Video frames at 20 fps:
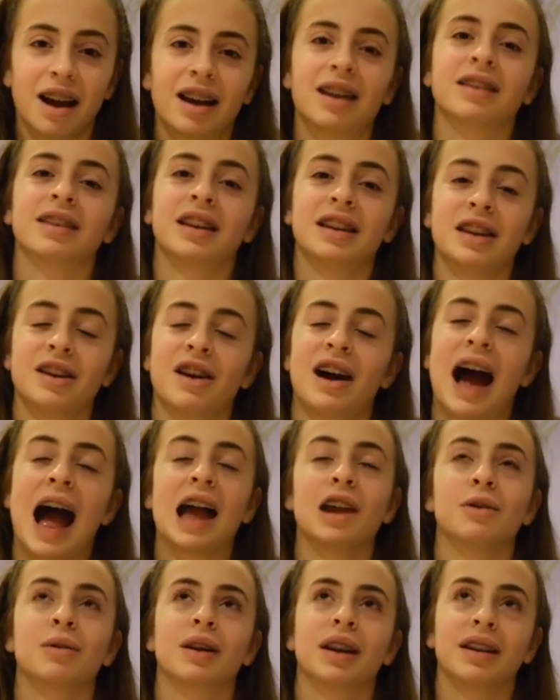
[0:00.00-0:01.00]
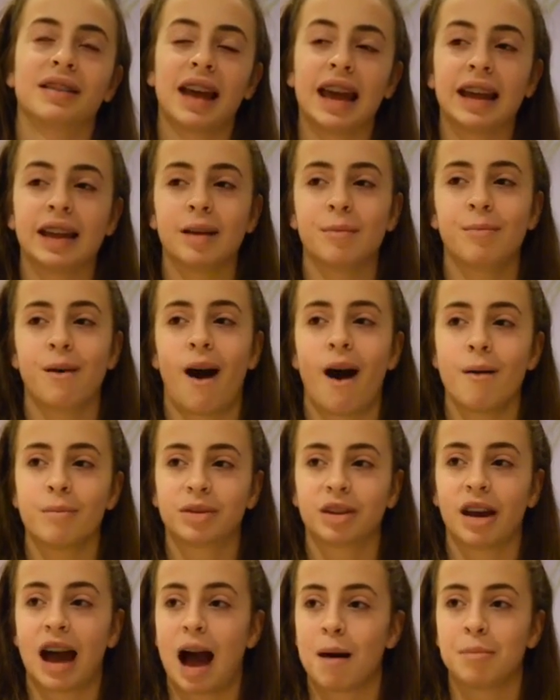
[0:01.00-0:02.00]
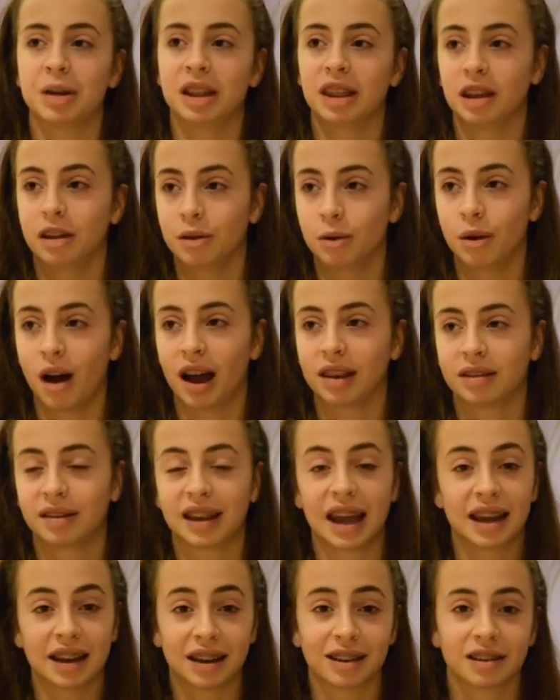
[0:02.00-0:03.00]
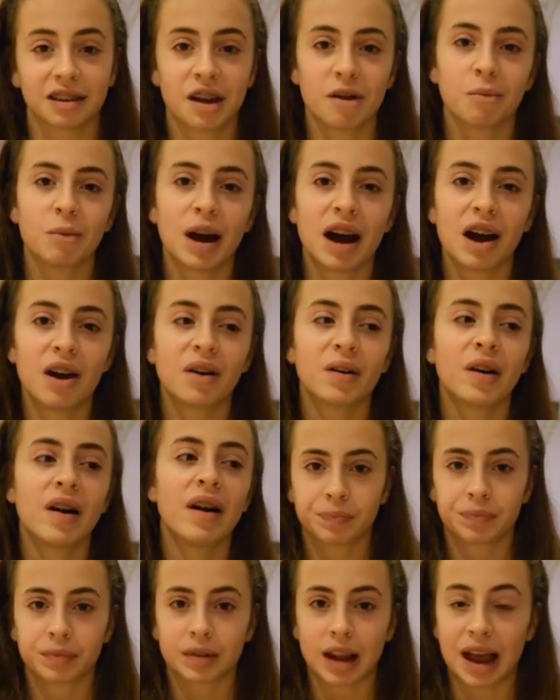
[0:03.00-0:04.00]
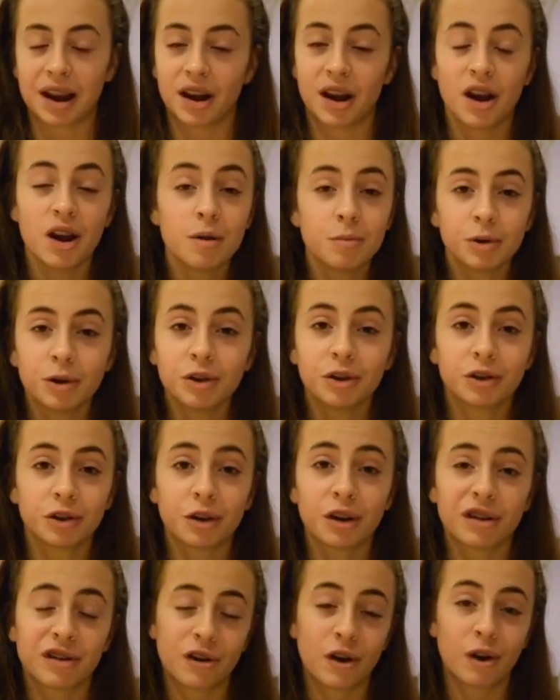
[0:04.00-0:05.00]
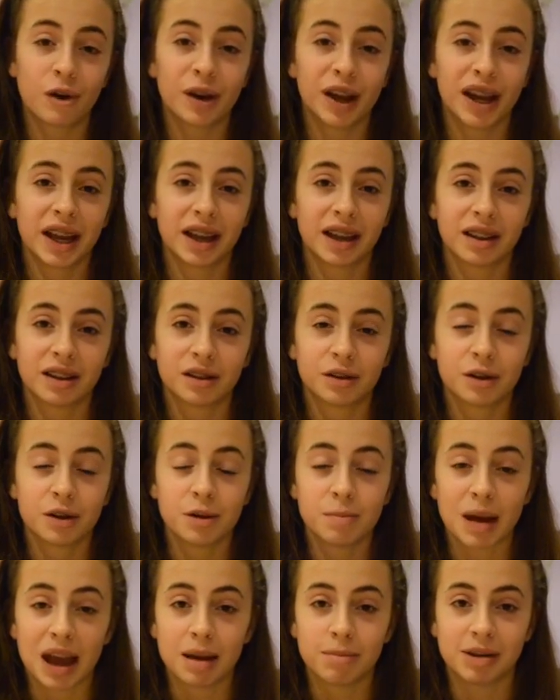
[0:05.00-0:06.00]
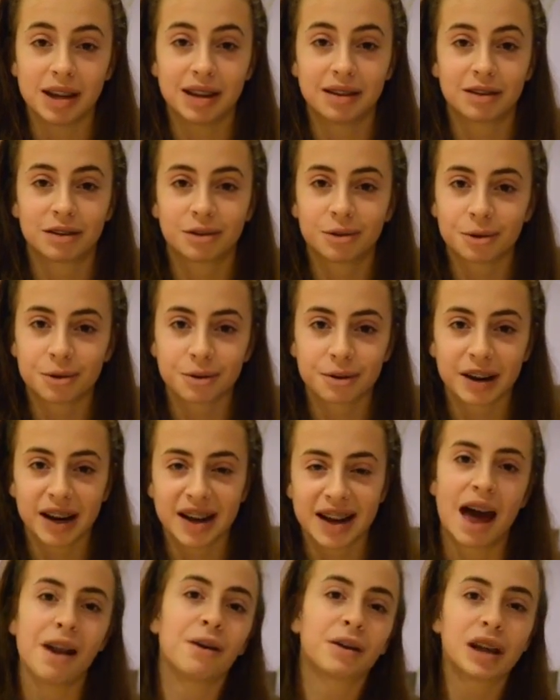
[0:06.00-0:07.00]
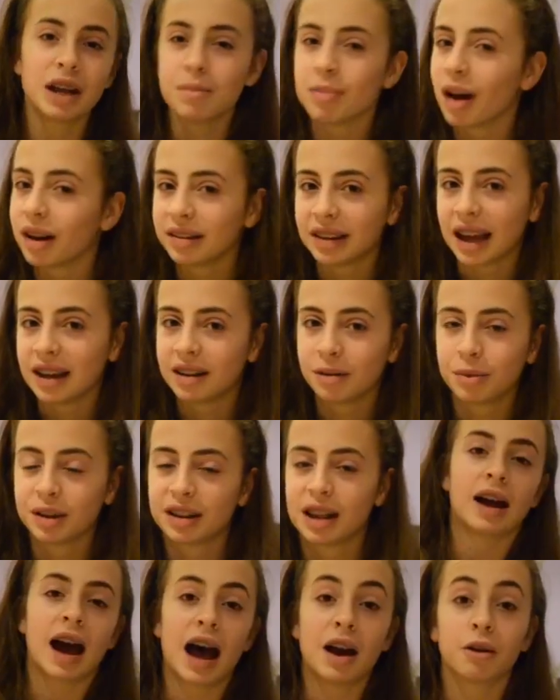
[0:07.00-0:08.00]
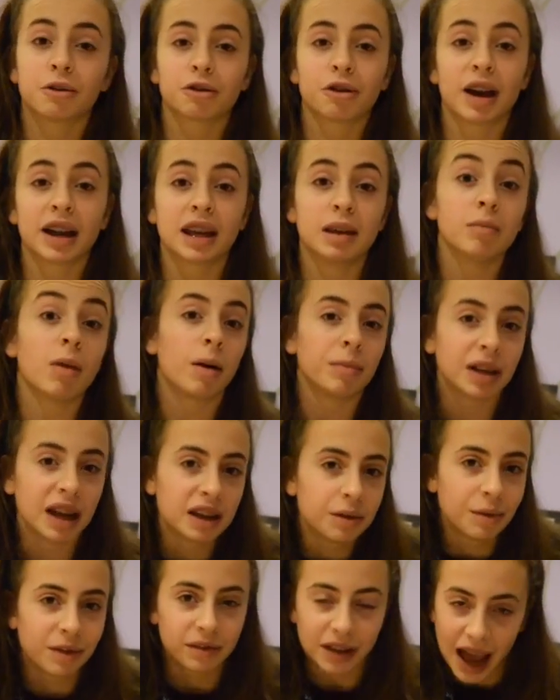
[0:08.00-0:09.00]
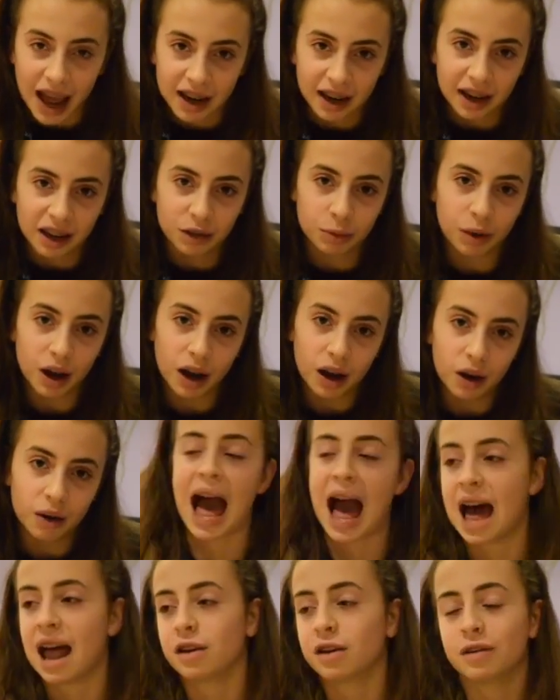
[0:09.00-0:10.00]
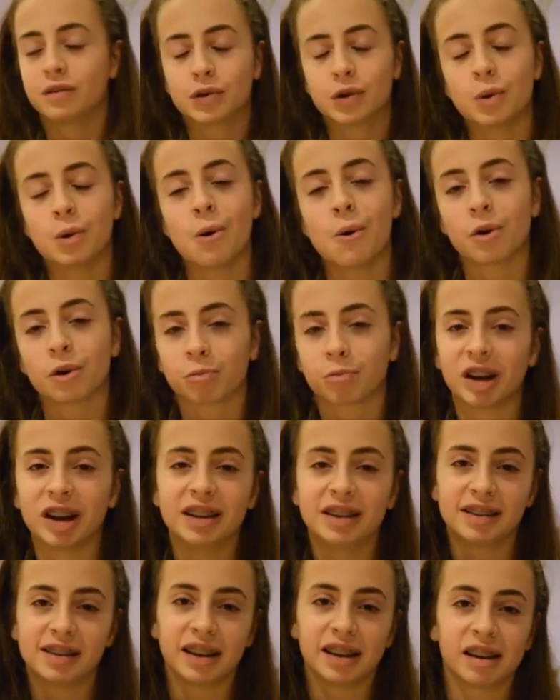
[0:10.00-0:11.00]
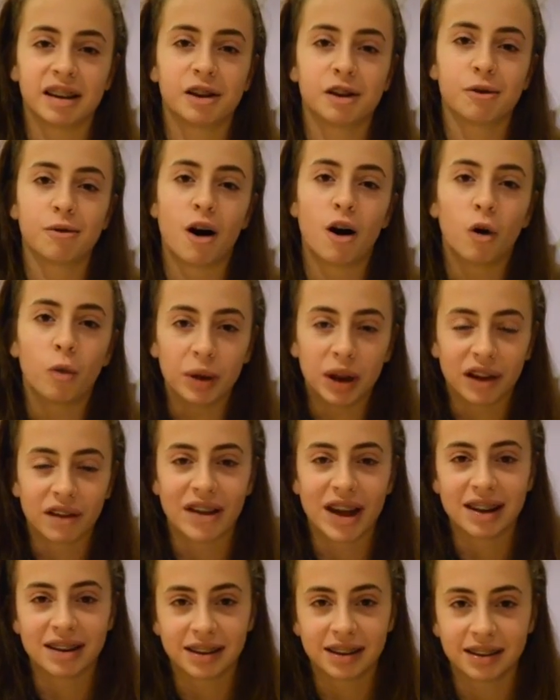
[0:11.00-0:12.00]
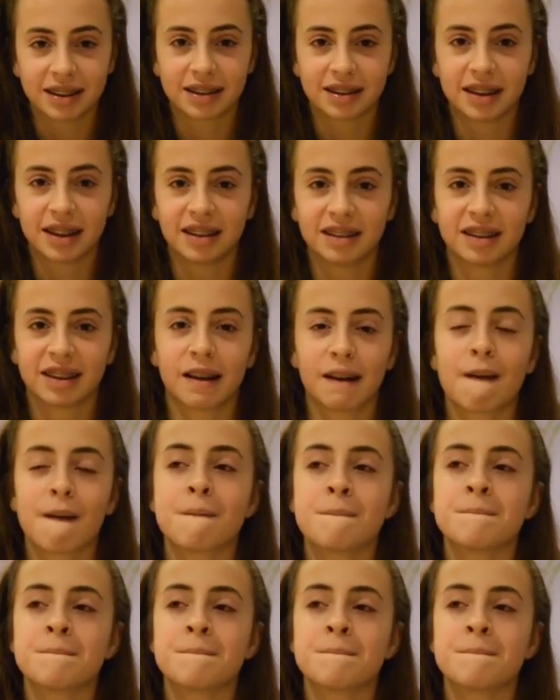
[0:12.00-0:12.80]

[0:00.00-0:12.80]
because I didn't know how you were going to take it, but I'm so happy that you guys have taken it so well. And I hope you enjoy following the 2 babies' story, and I'll keep you updated with them, and I'll try and keep you updated with Danny as well, and of course Princey, who I'll be eventing this season.